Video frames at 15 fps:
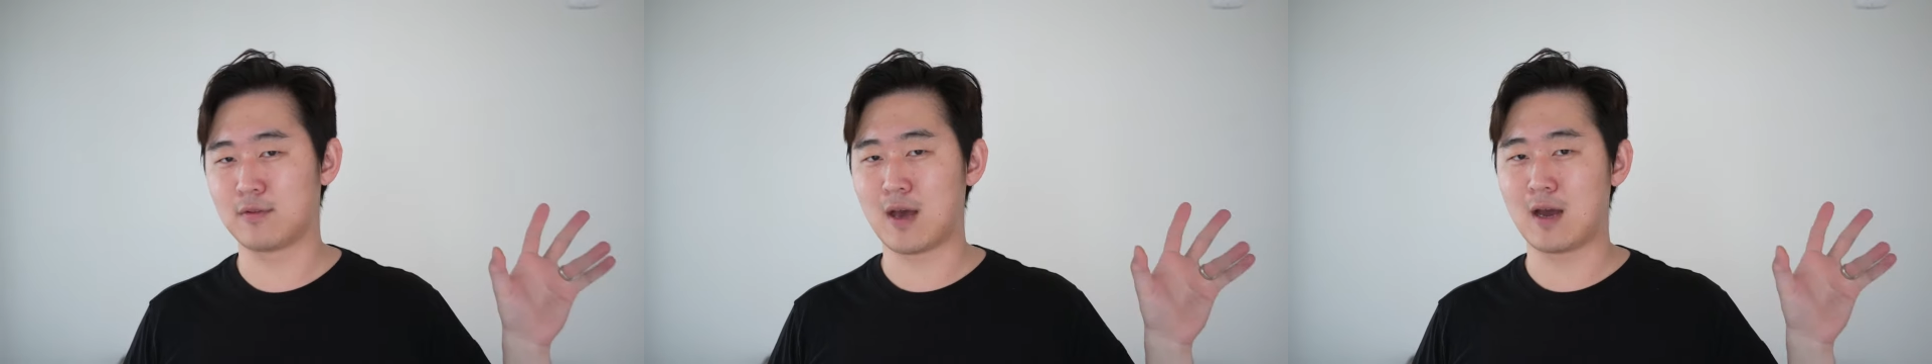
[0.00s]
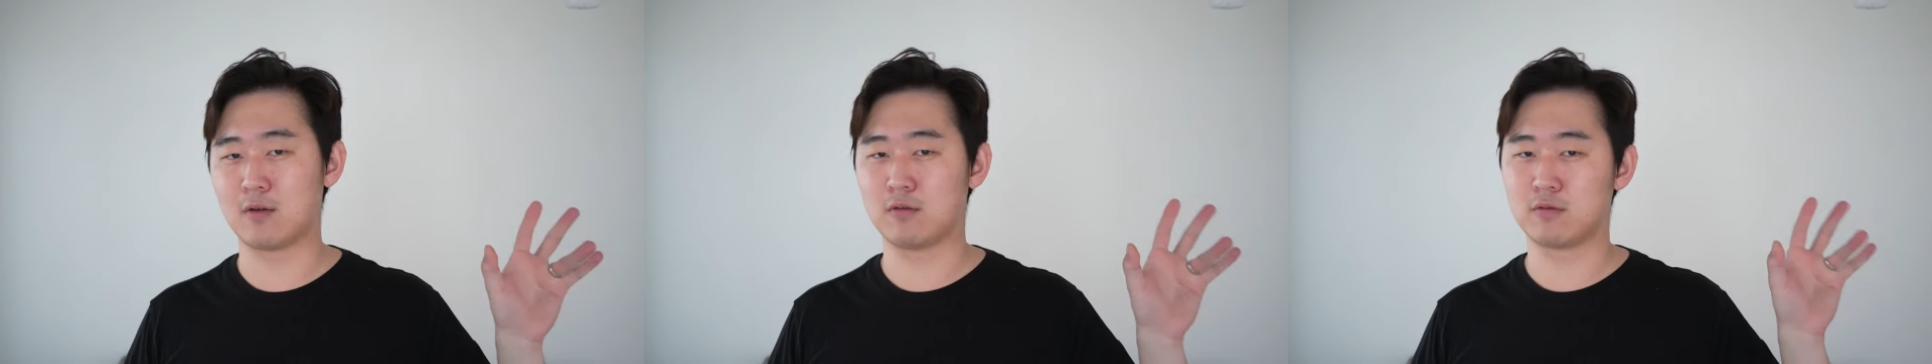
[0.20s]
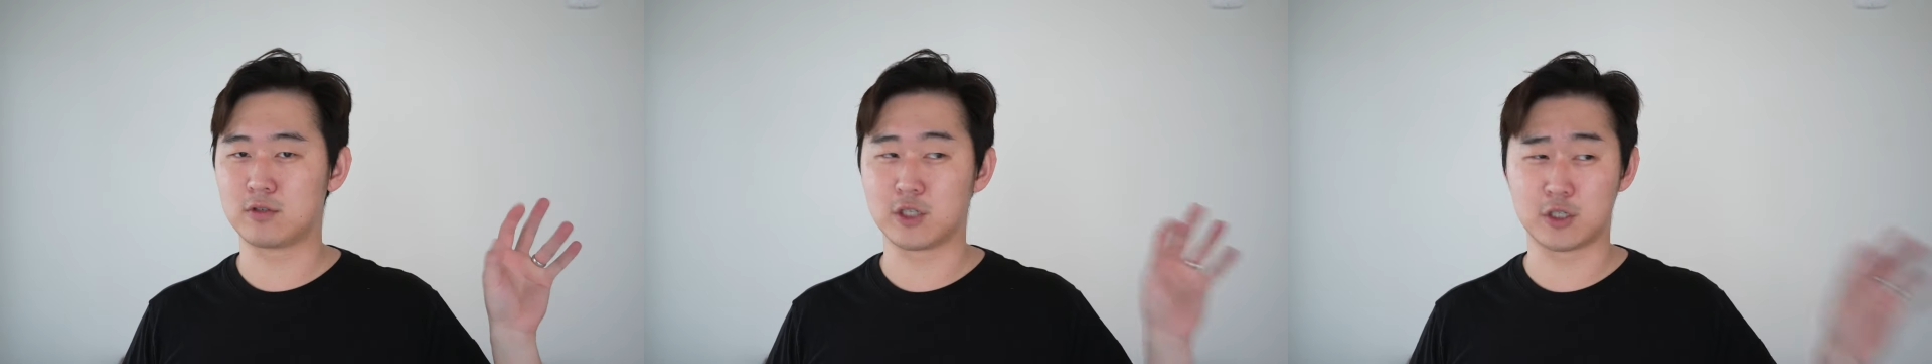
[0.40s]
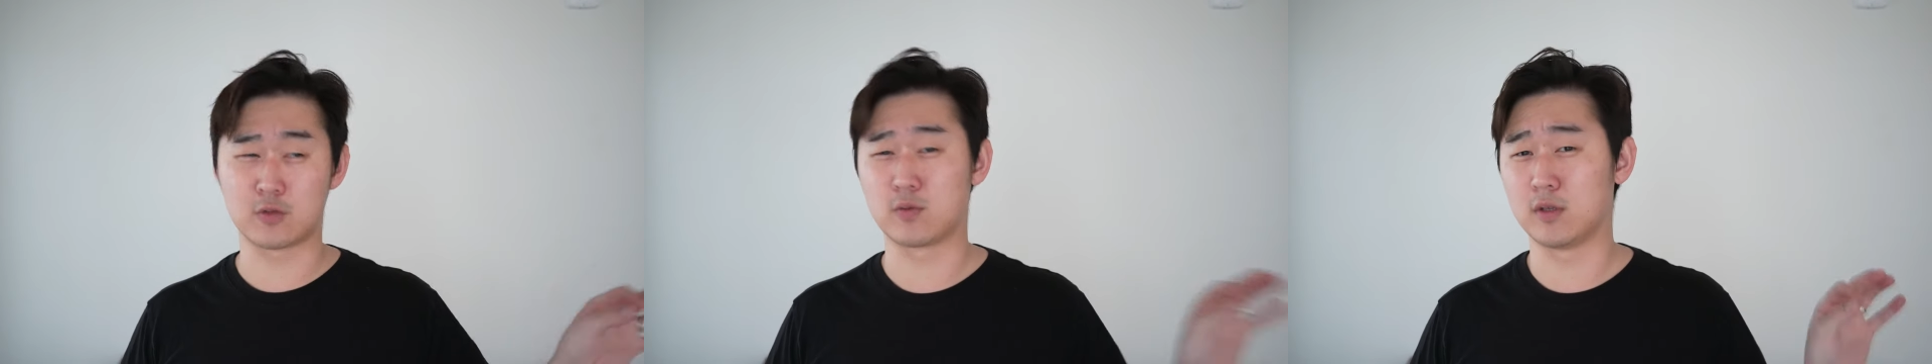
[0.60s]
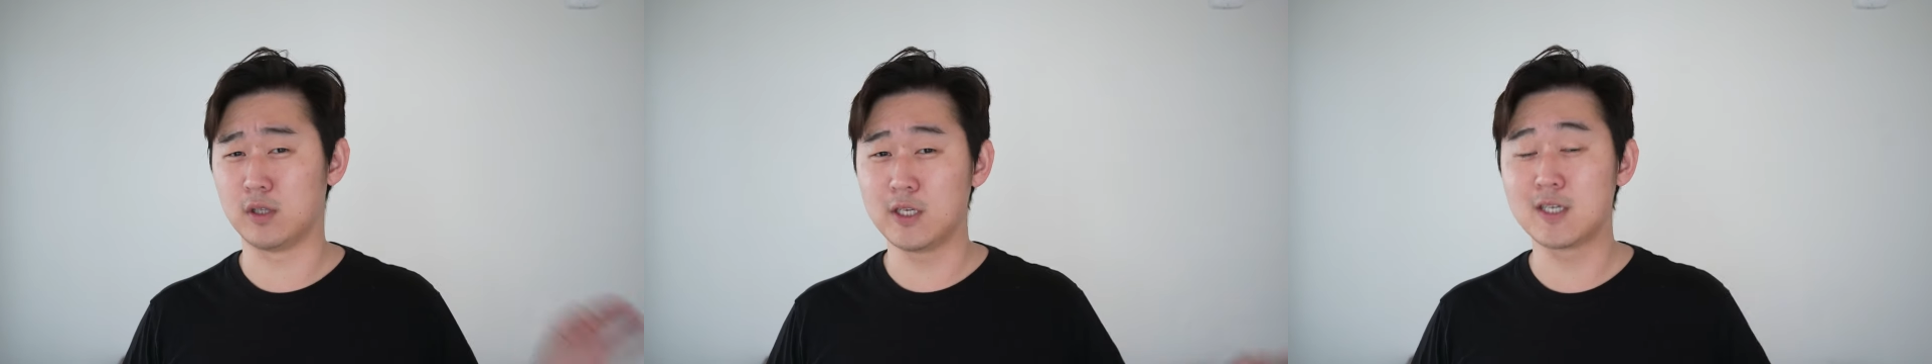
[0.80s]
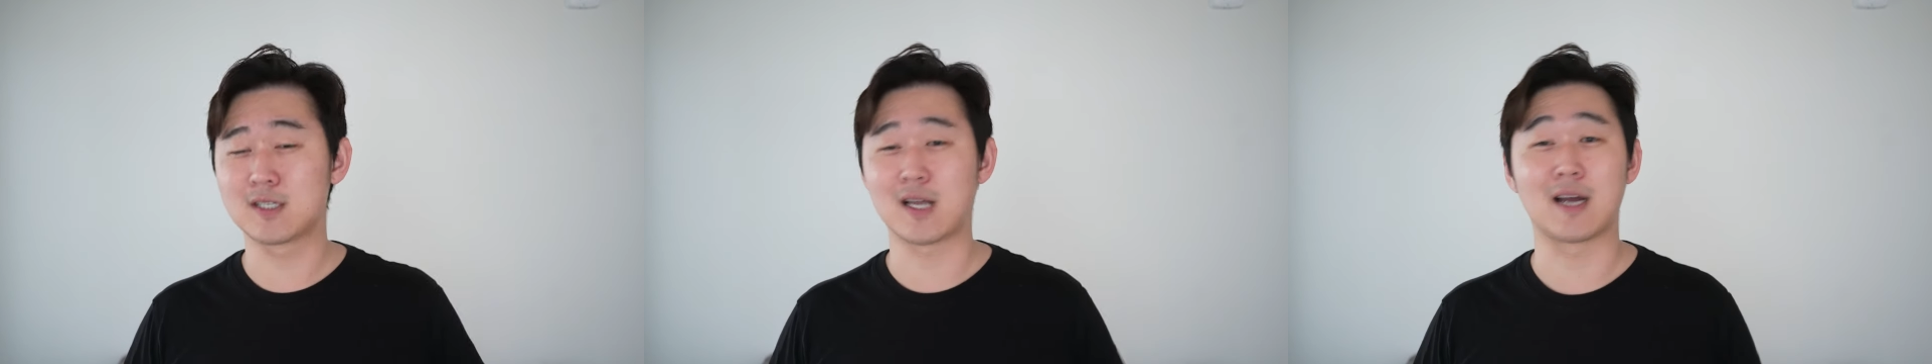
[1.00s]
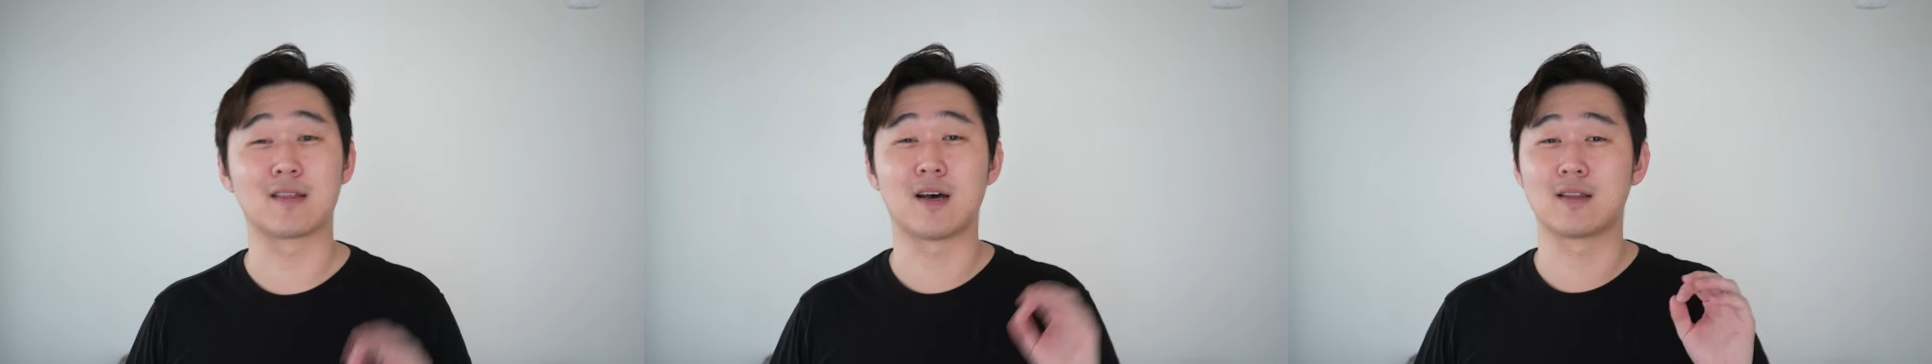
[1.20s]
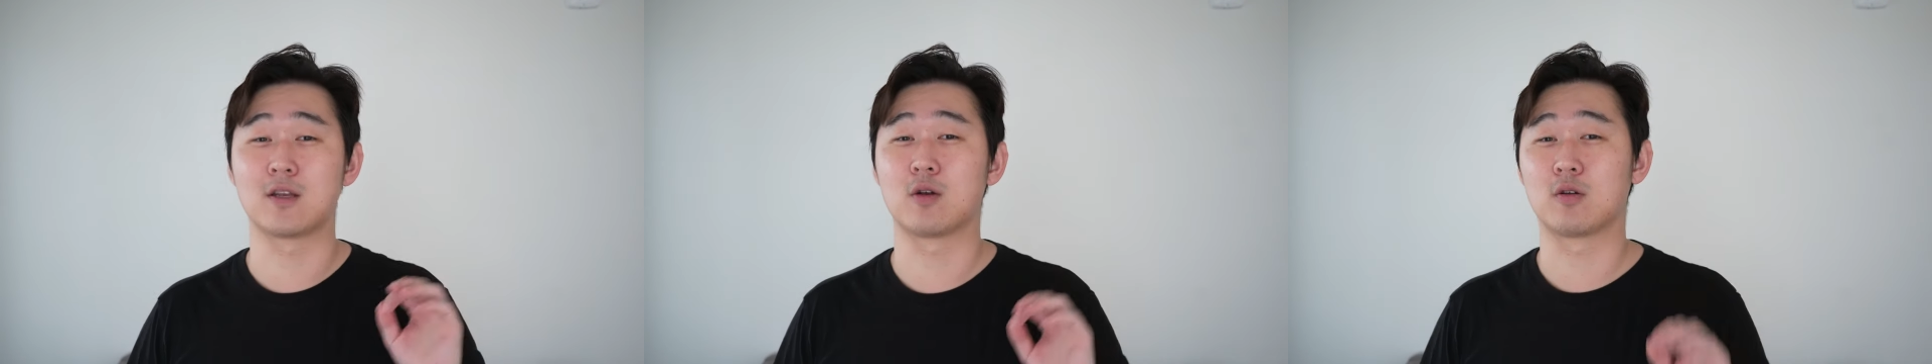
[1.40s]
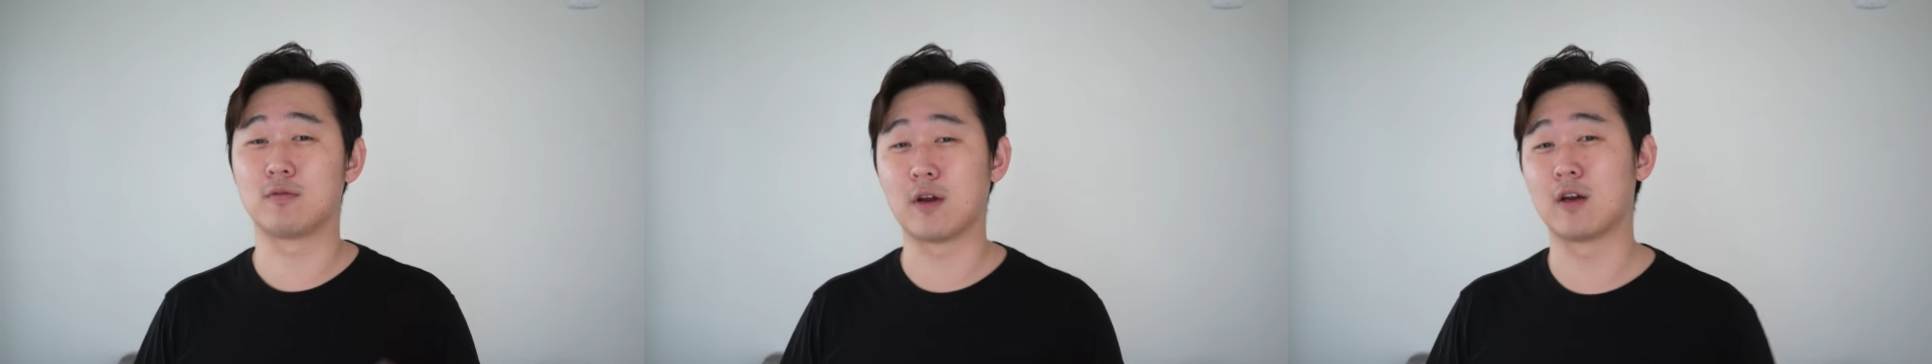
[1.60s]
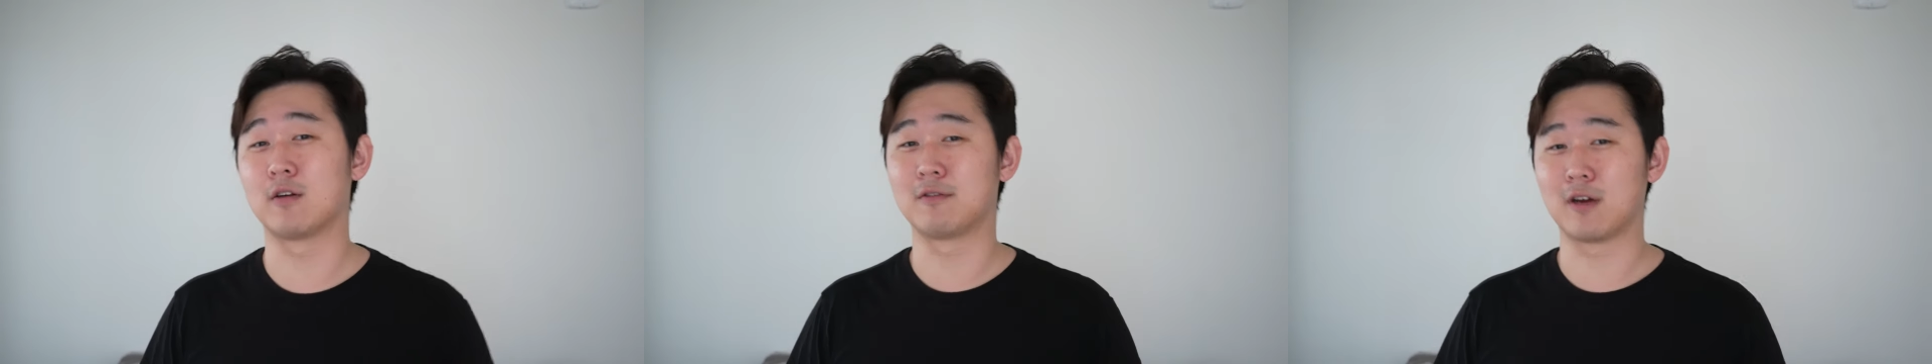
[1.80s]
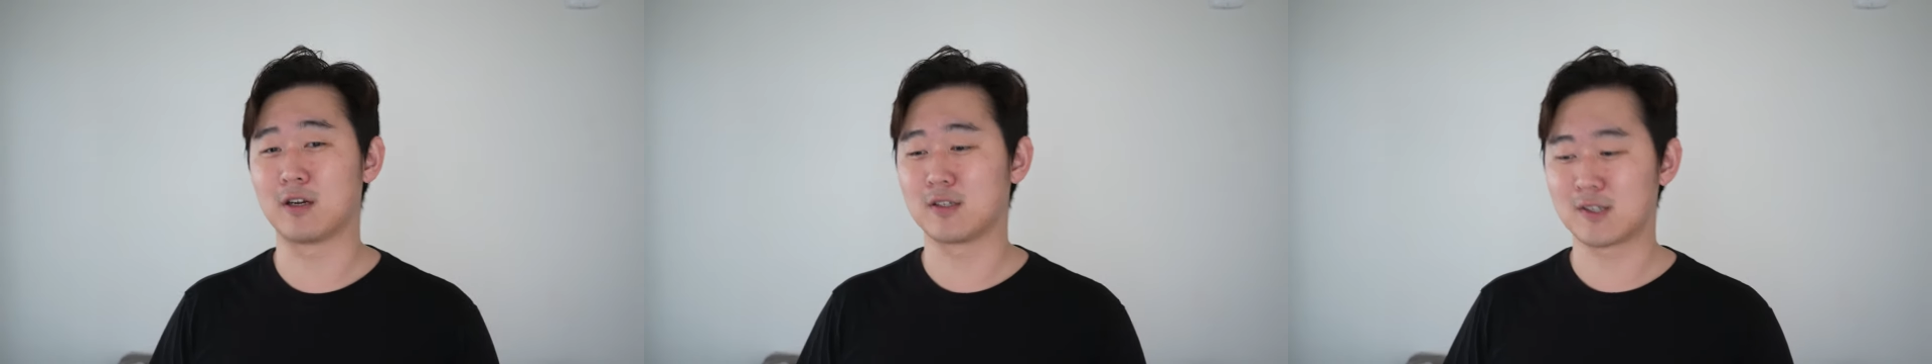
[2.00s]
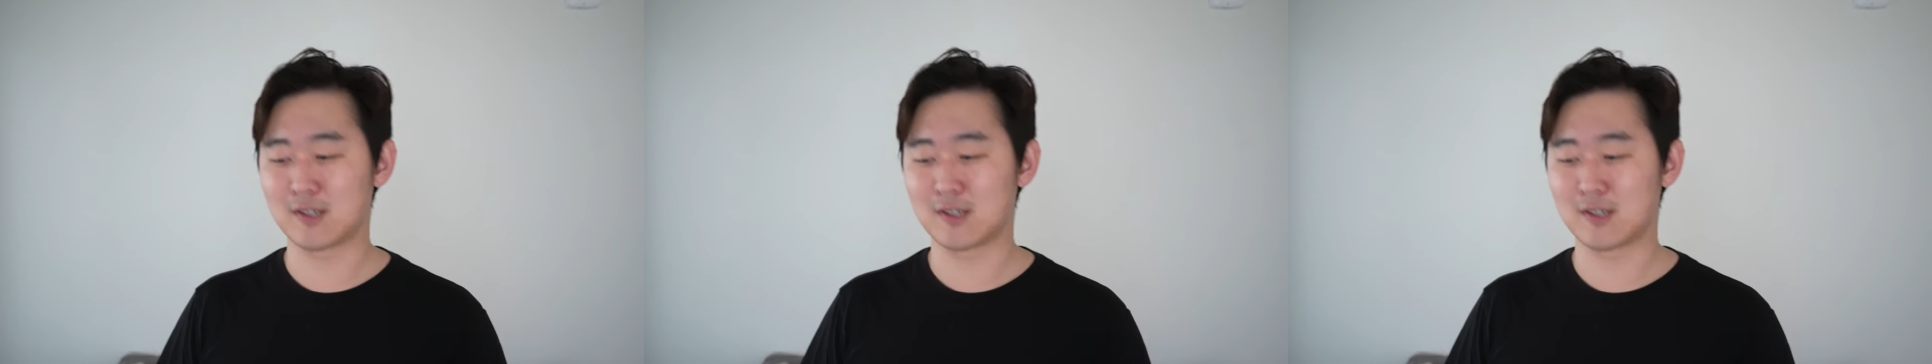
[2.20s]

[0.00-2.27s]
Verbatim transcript: that just released. I thought they were very, very